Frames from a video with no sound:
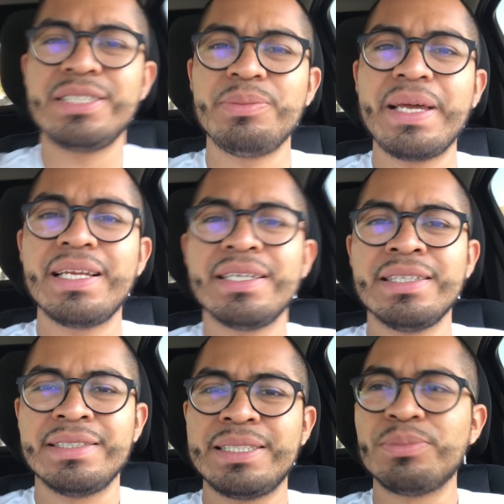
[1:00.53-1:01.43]
she made it
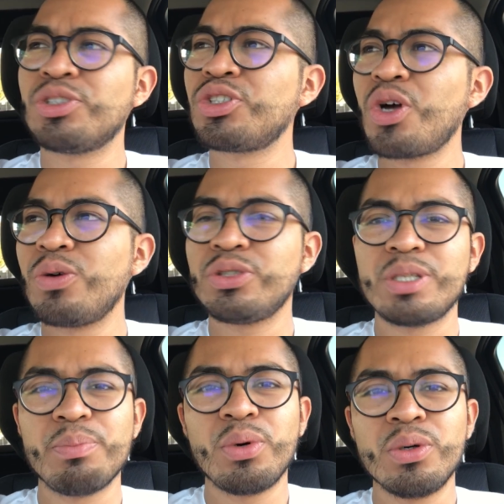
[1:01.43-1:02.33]
seem so
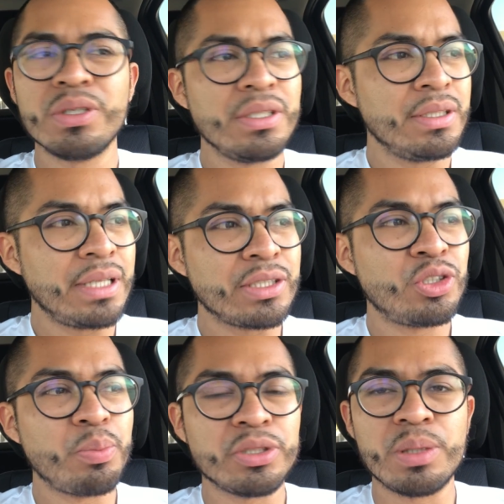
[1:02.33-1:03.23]
simple, like
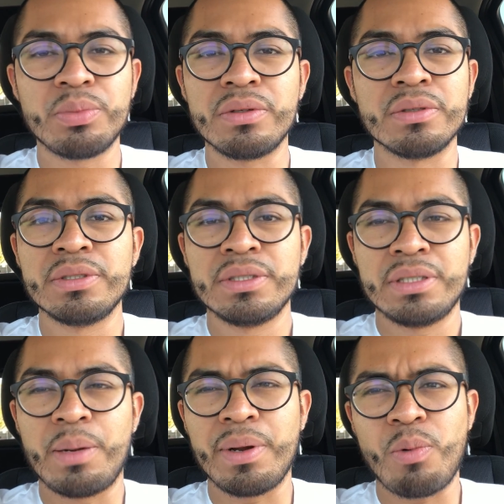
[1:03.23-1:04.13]
super simple.
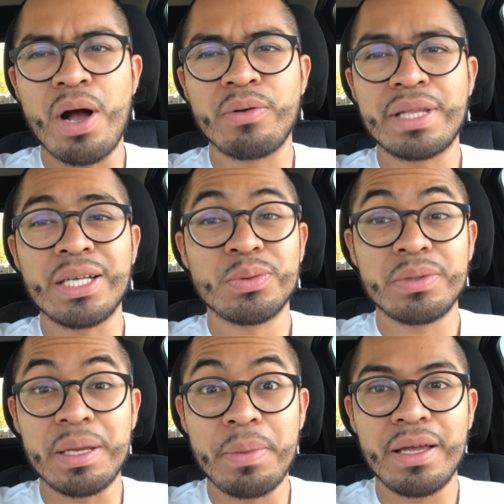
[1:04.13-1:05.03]
I'm like, wow, that's
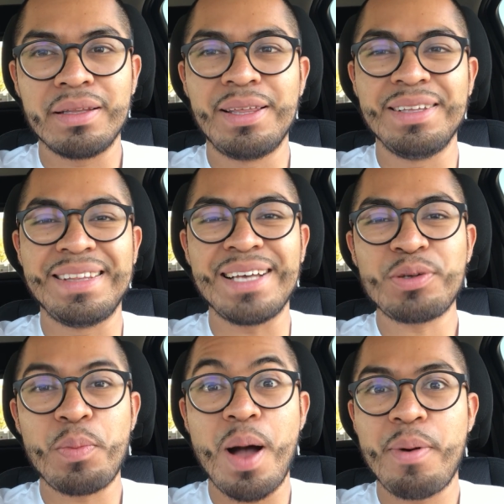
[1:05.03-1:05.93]
what they meant. That's
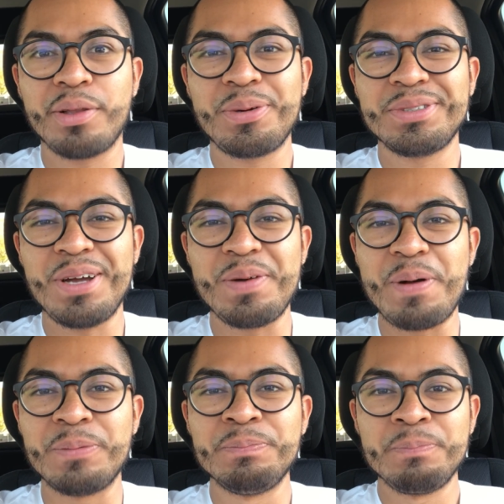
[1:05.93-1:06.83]
what Bob Proctor was talking
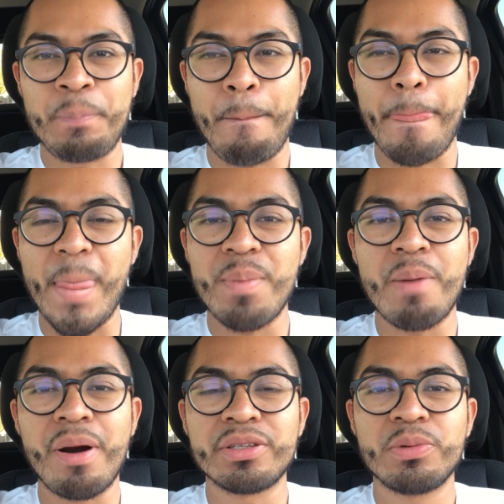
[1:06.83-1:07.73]
about.
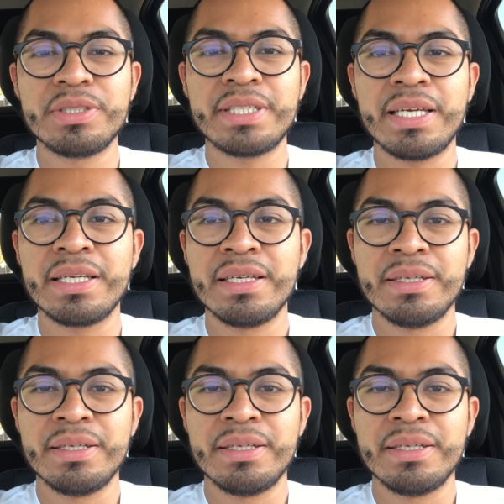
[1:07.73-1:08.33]
Bob Proctor would say,